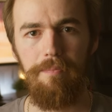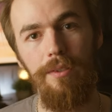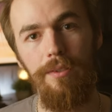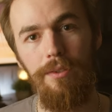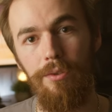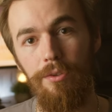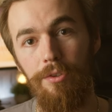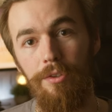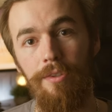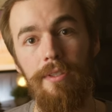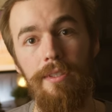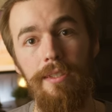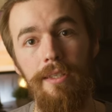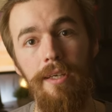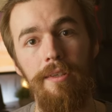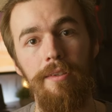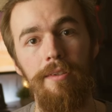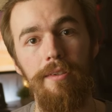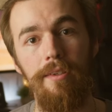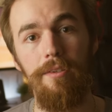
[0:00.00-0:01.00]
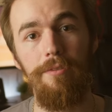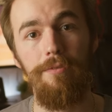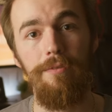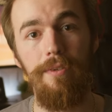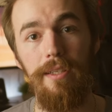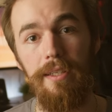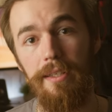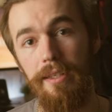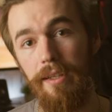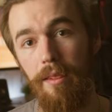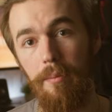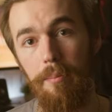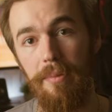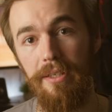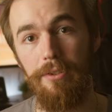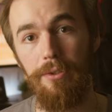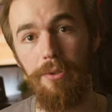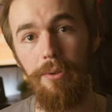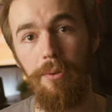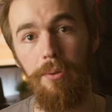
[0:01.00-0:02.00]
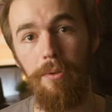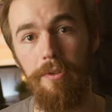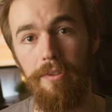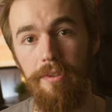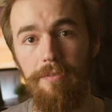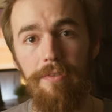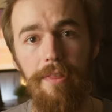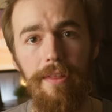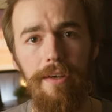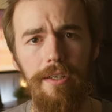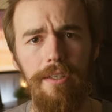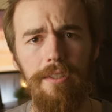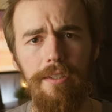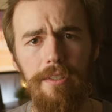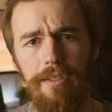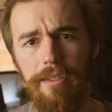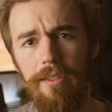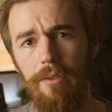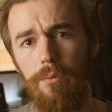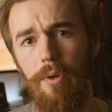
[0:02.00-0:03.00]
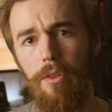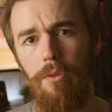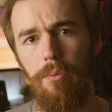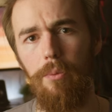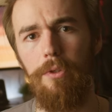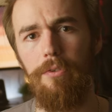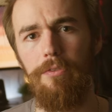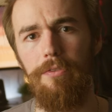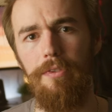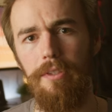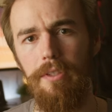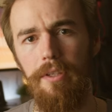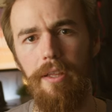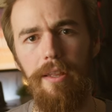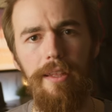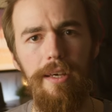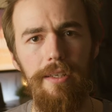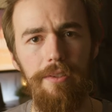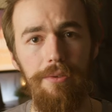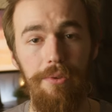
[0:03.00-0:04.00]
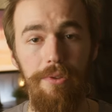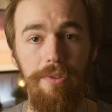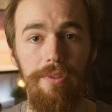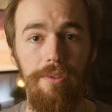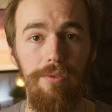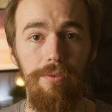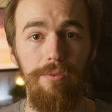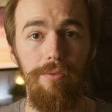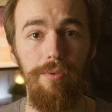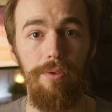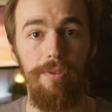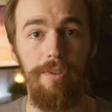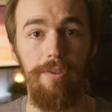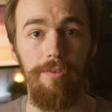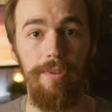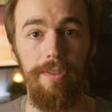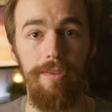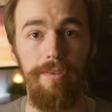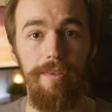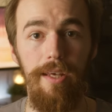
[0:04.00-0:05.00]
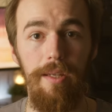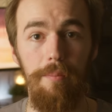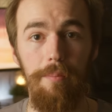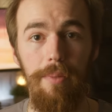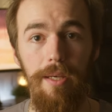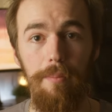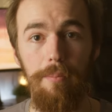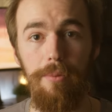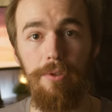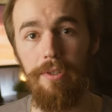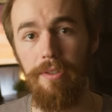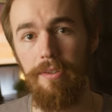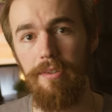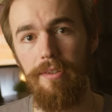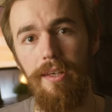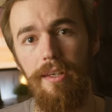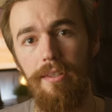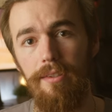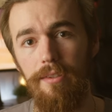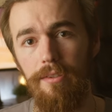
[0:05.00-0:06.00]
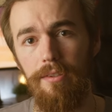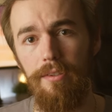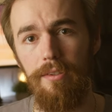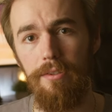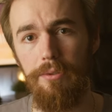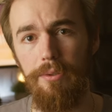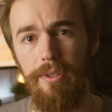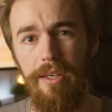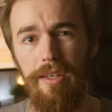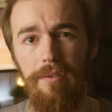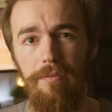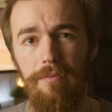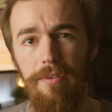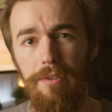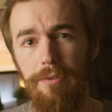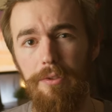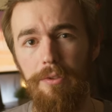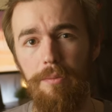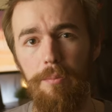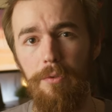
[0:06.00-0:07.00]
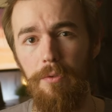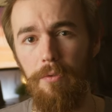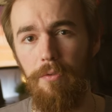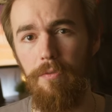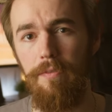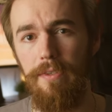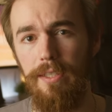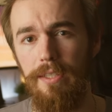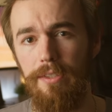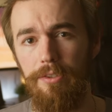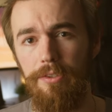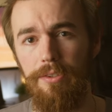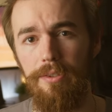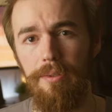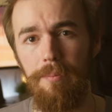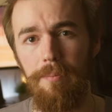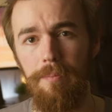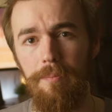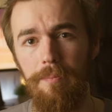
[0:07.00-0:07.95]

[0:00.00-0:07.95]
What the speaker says: Usually I start filling in the bigger holes, if there are any, with wood fill, then using 240 grit sandpaper and sand until you get a very smooth finish.